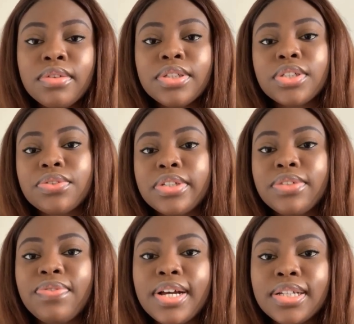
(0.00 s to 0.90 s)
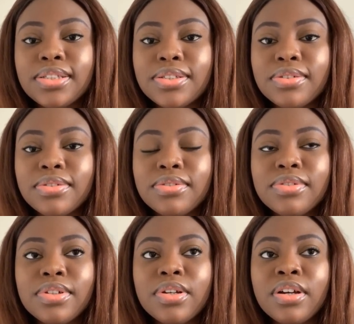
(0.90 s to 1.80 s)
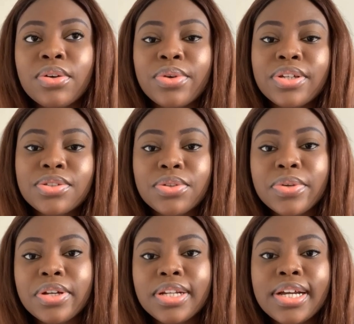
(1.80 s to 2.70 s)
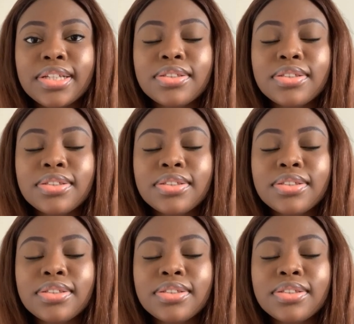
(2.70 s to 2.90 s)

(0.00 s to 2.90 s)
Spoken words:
which was really fast. So quick story on that.